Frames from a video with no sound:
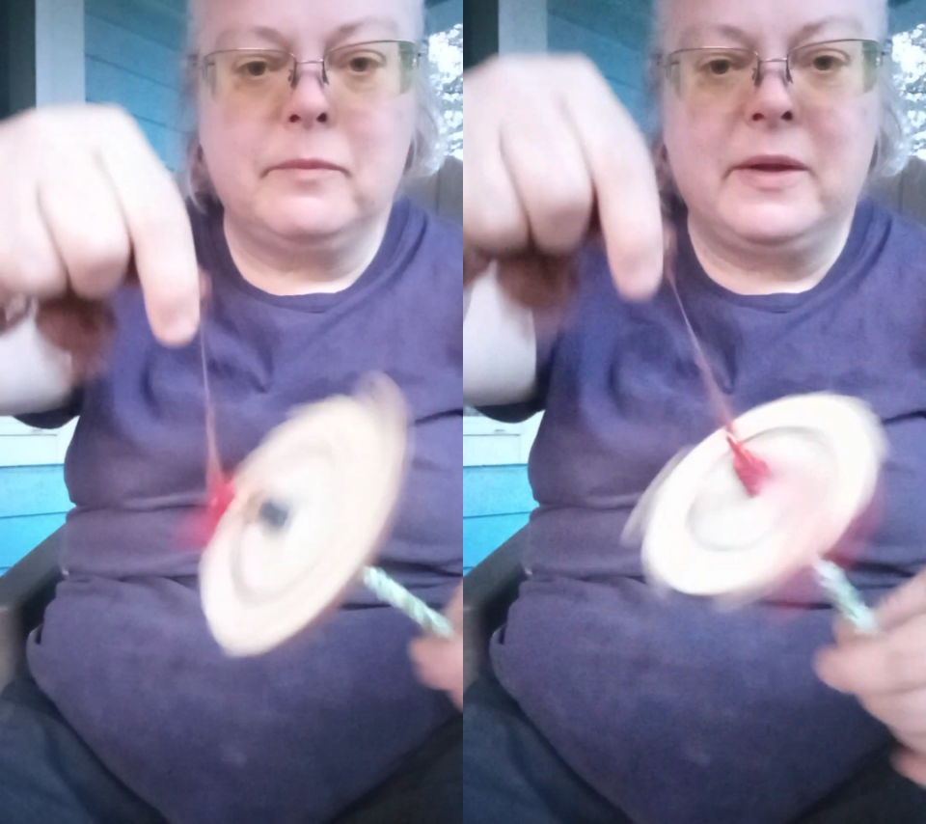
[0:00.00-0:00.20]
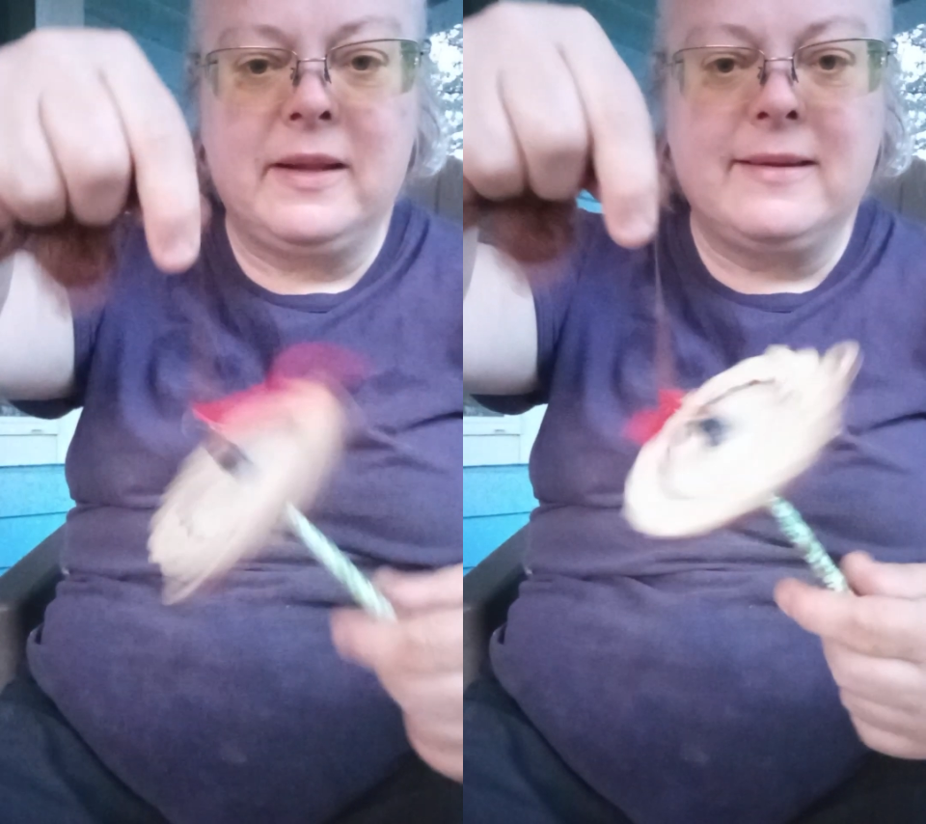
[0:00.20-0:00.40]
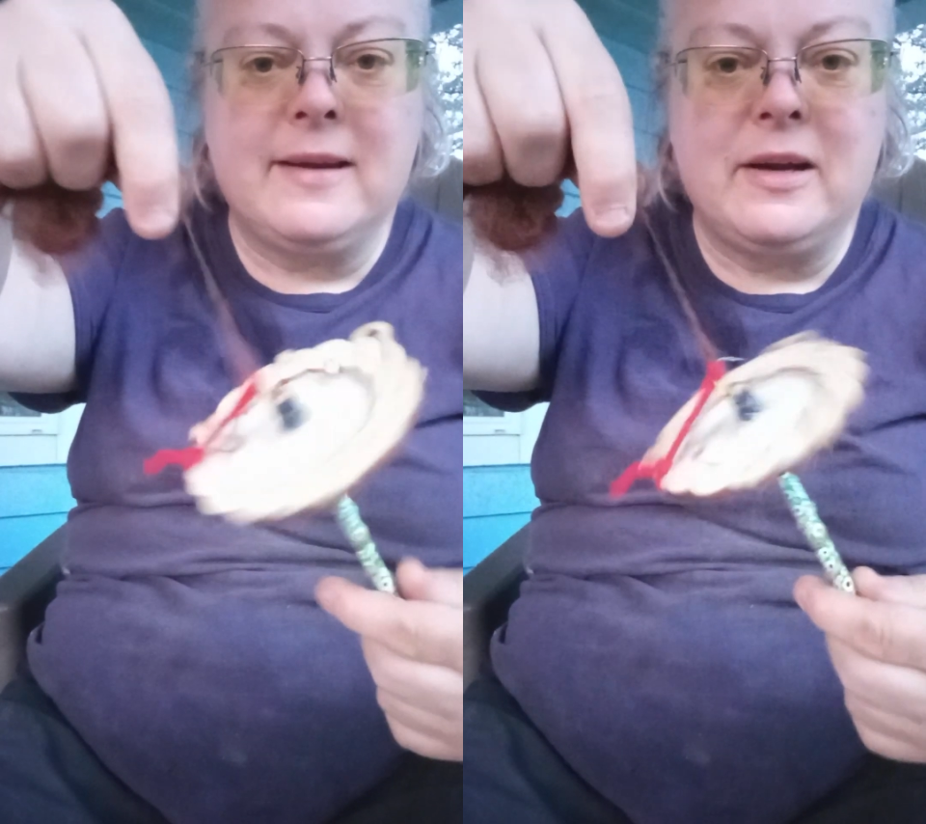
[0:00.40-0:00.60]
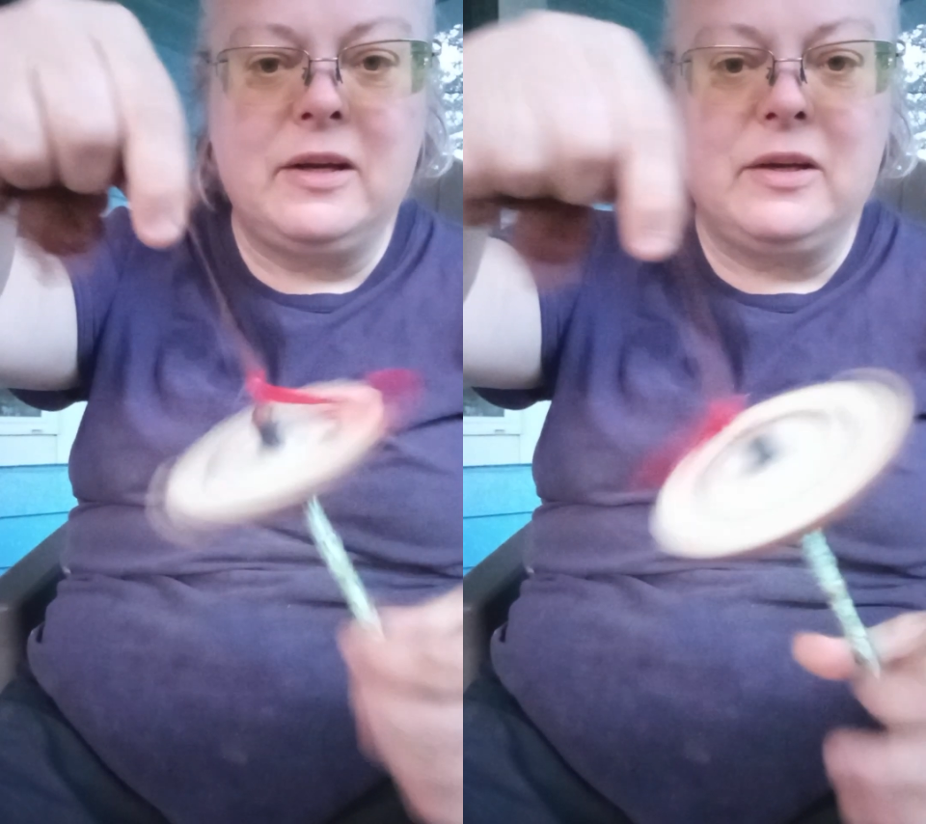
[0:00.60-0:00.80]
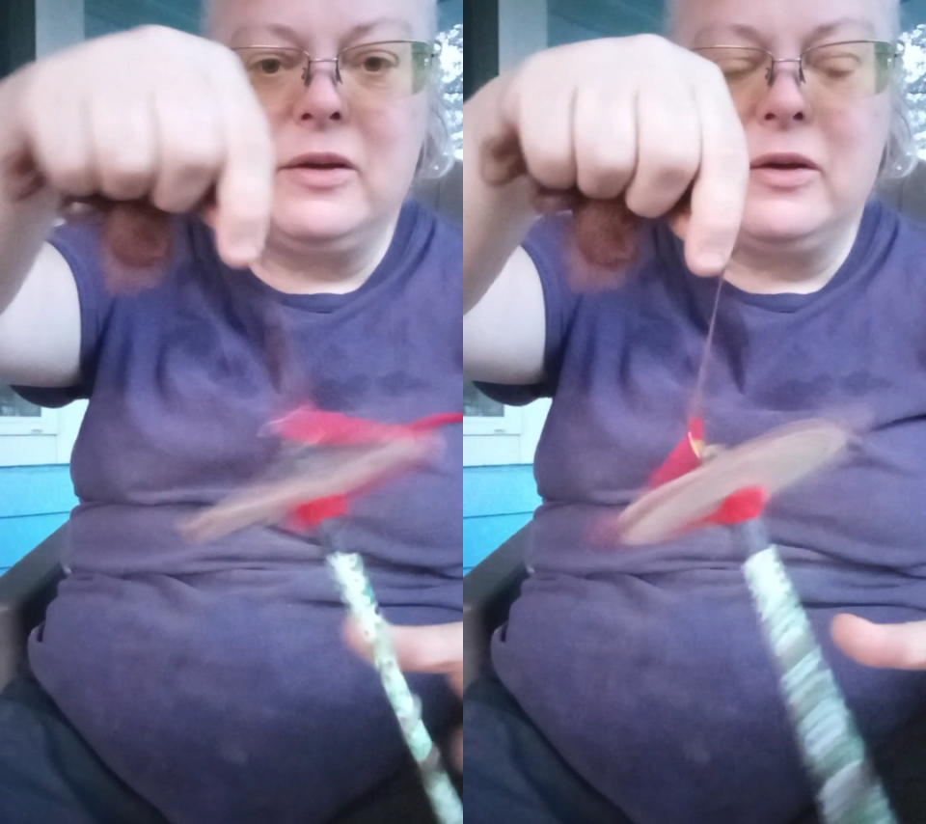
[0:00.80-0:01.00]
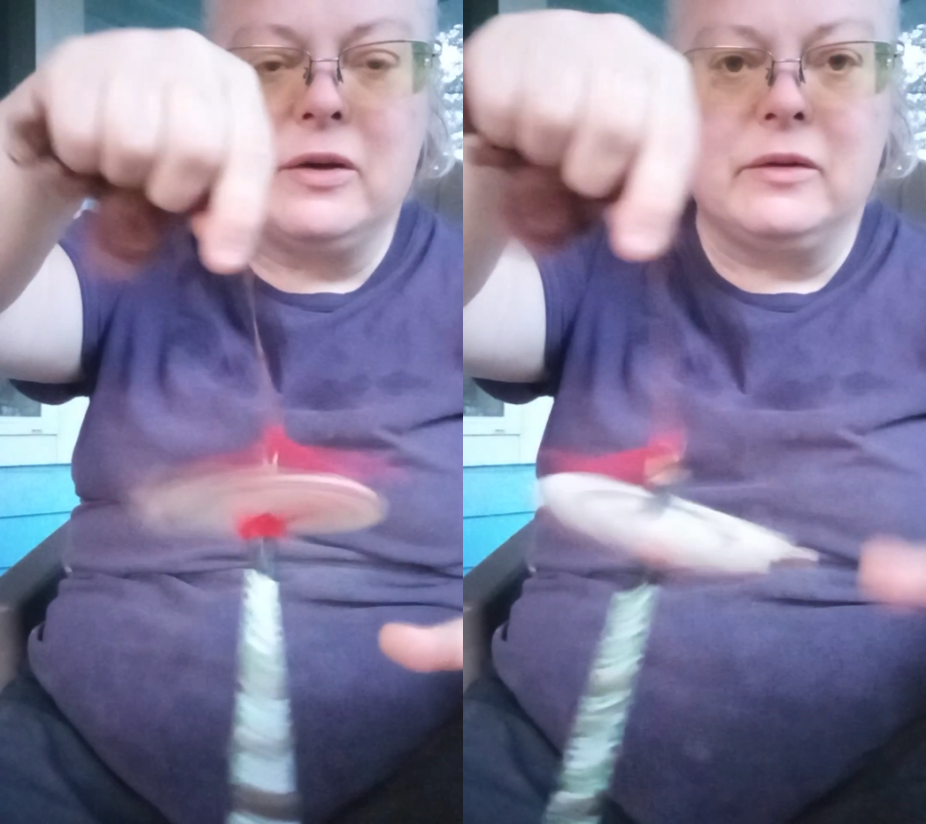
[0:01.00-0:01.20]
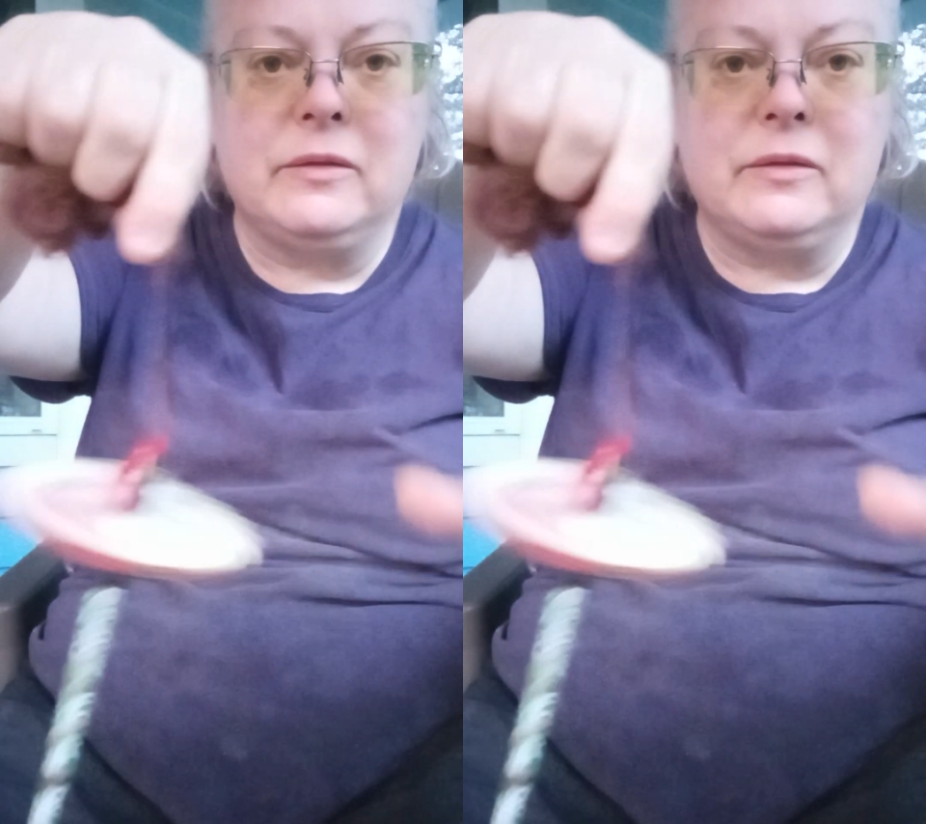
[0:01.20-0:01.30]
But that's how you do your